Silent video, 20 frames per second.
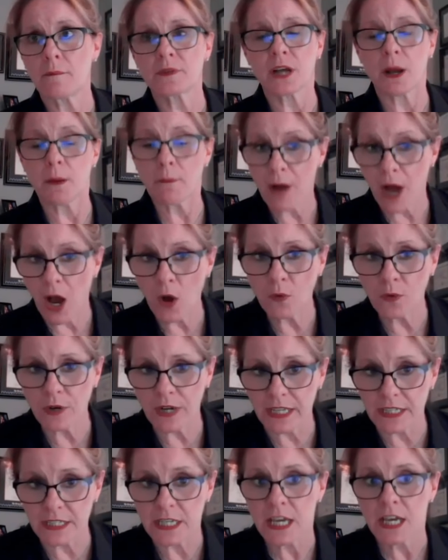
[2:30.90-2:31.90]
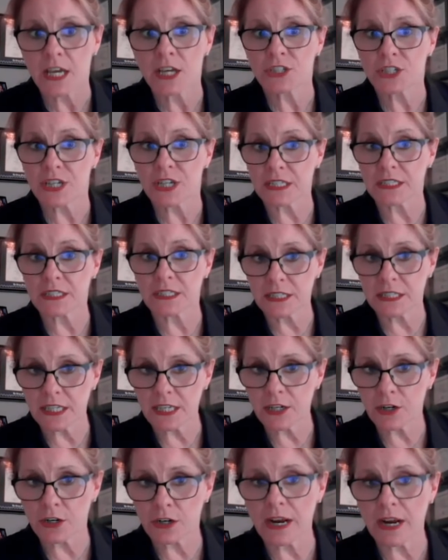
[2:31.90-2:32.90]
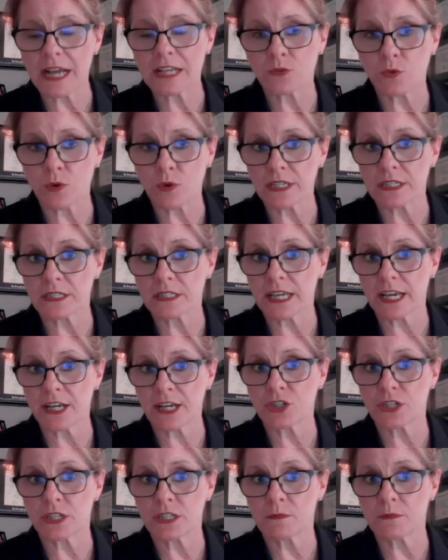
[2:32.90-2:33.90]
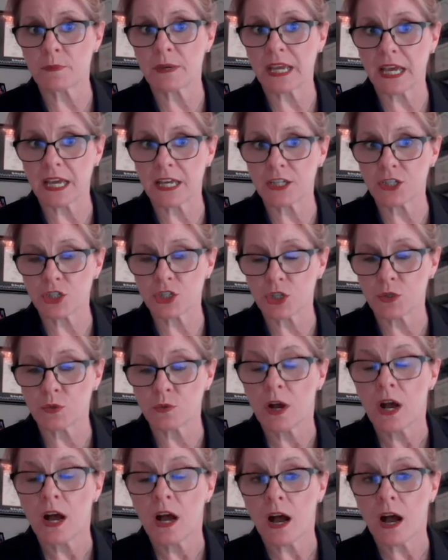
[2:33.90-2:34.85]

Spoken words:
component to consider as organizations begin to